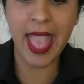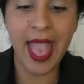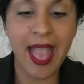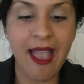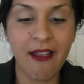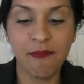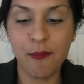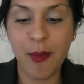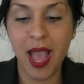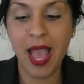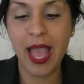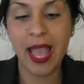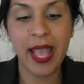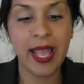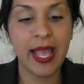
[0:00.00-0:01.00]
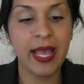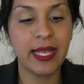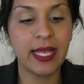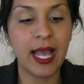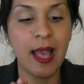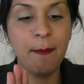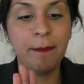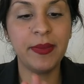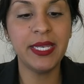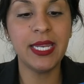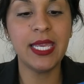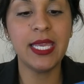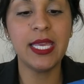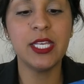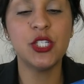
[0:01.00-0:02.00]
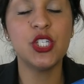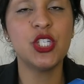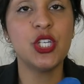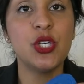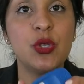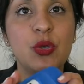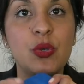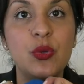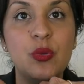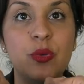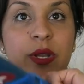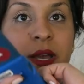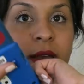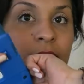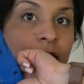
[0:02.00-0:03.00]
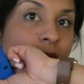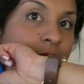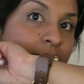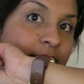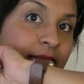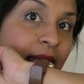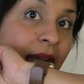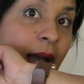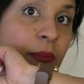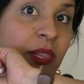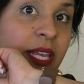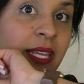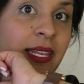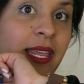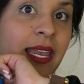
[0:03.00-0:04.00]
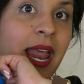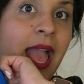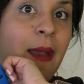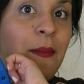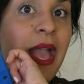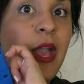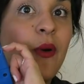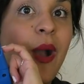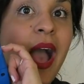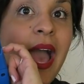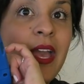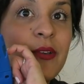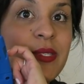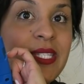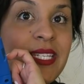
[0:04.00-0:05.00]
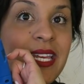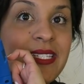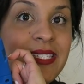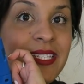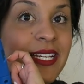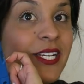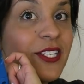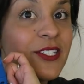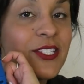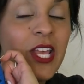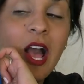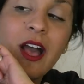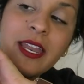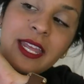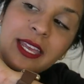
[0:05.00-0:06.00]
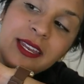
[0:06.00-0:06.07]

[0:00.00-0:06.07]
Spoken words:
I have my company issued tablet and I have my Ohio State stickers on